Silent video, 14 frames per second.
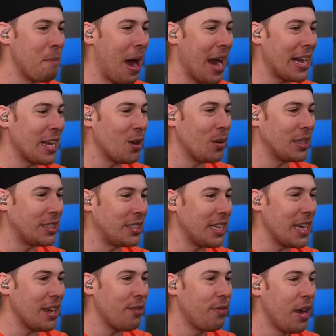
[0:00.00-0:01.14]
mining with
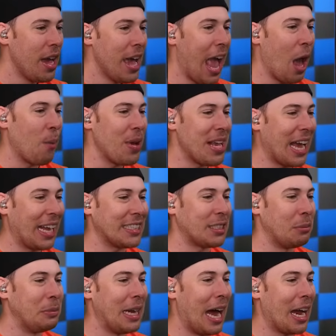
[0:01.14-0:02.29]
Steve, and we got
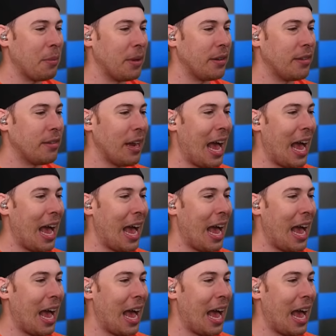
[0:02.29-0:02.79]
some diamonds.